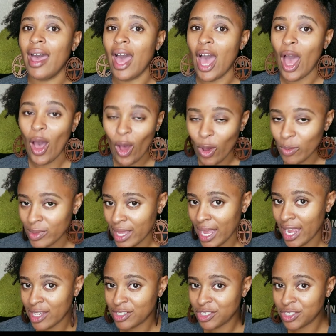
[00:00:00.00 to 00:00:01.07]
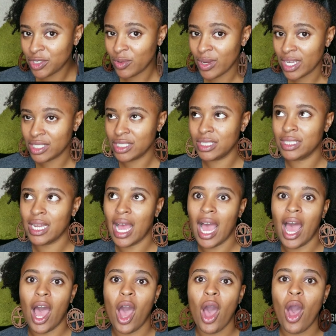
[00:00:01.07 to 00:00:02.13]
I hope that answered your question.
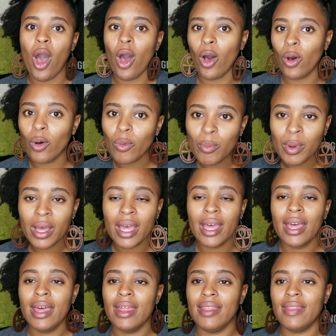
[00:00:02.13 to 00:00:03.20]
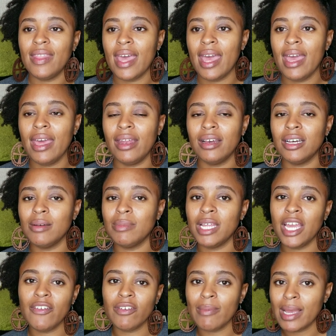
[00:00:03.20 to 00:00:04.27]
I hope that the
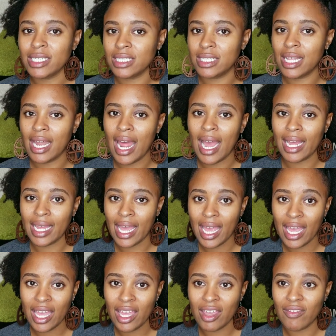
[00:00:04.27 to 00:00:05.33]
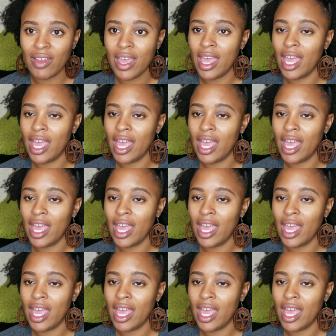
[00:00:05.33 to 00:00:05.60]
information that I gave